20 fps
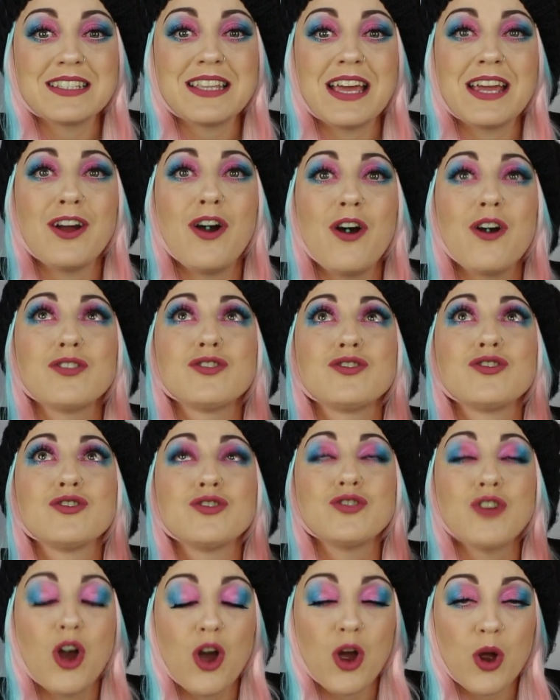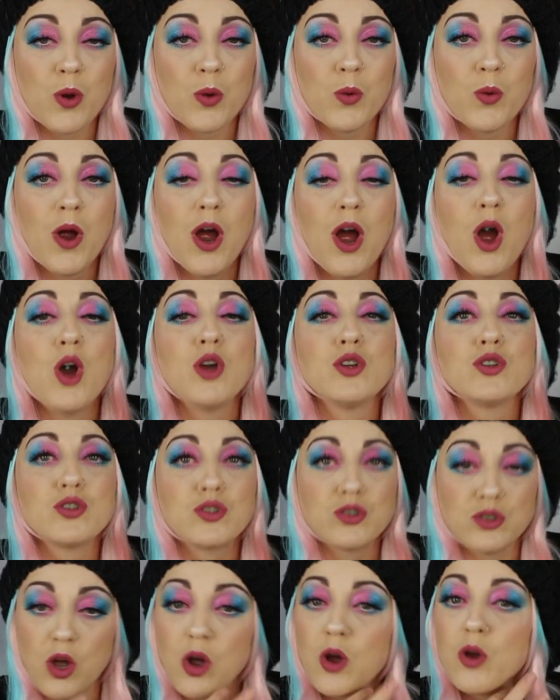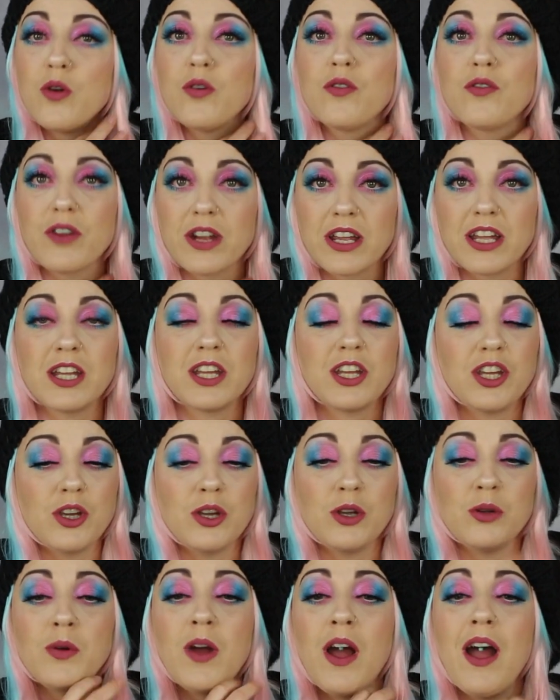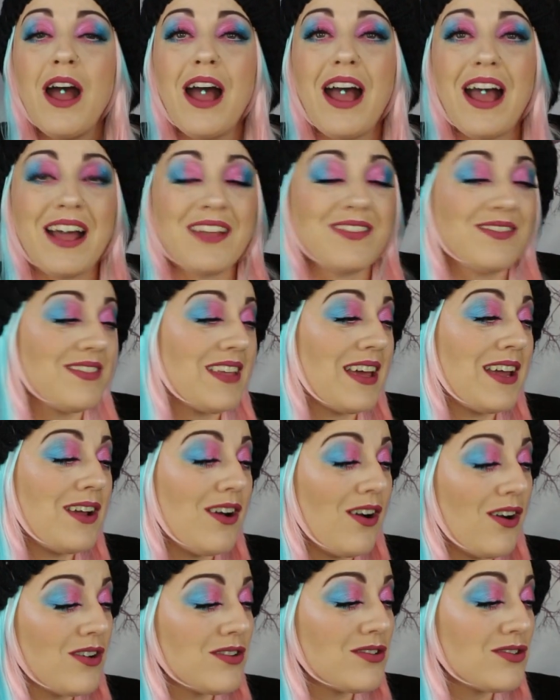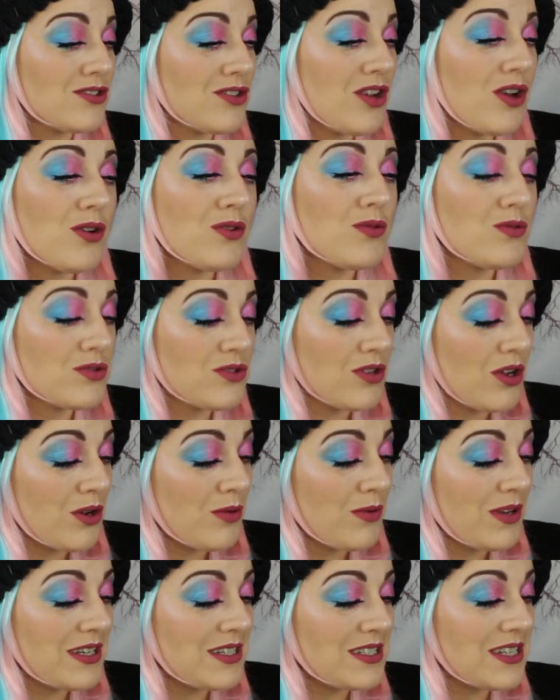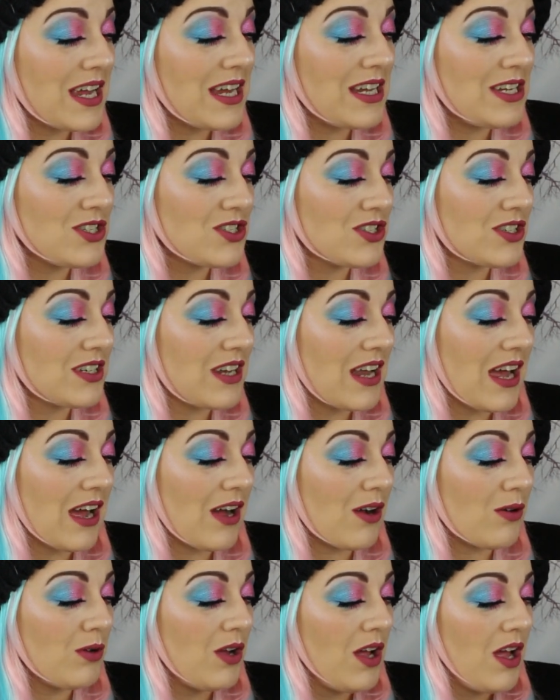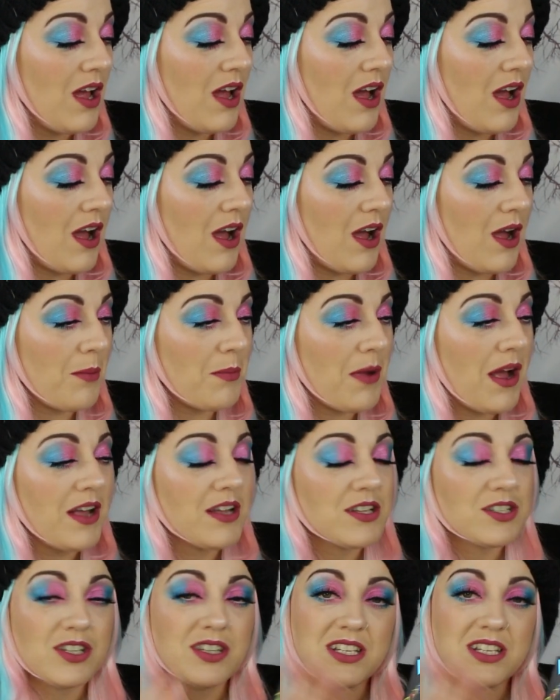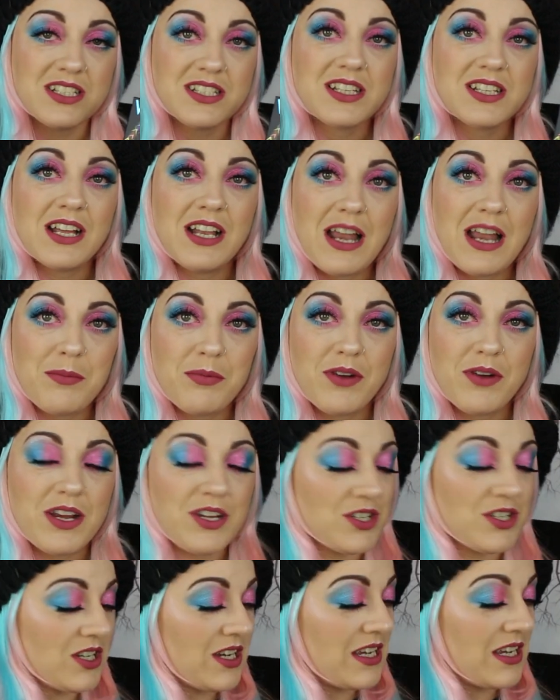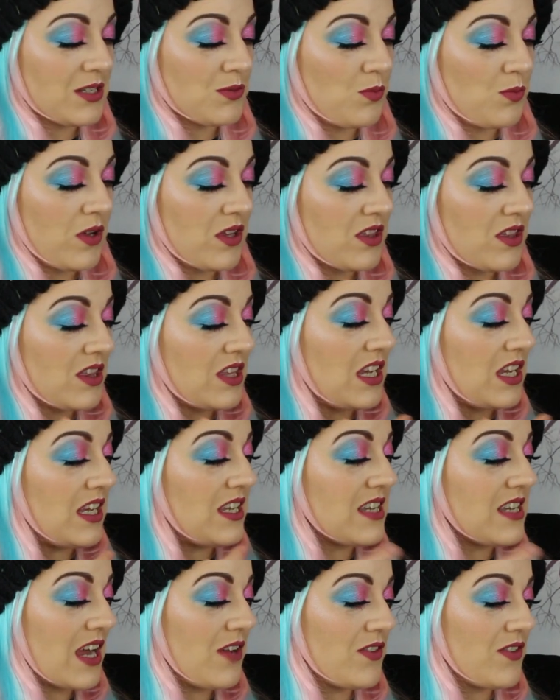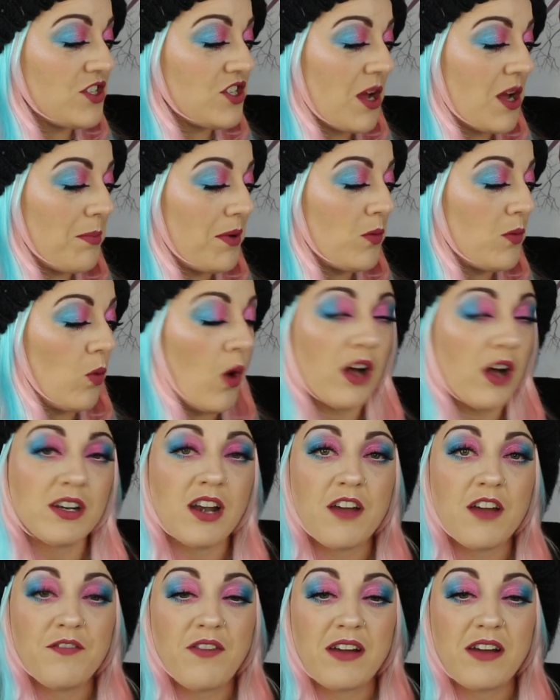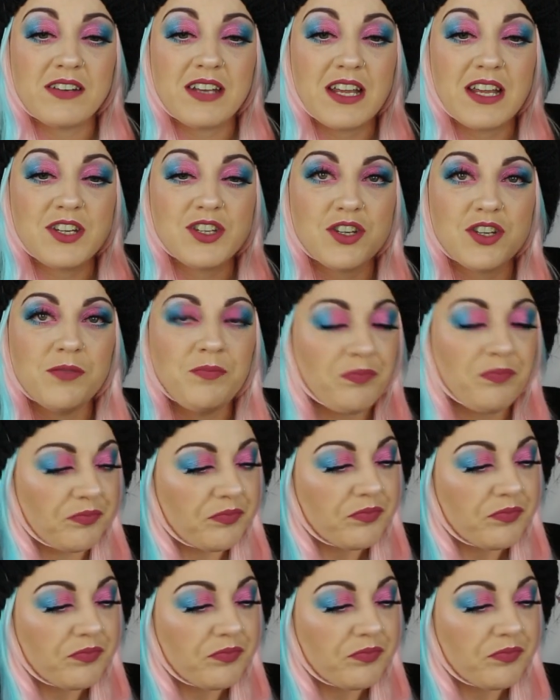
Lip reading: They are so, so freaking cute, and they are so, so endangered now. So this collaboration is with the David Shepherd Wildlife Foundation.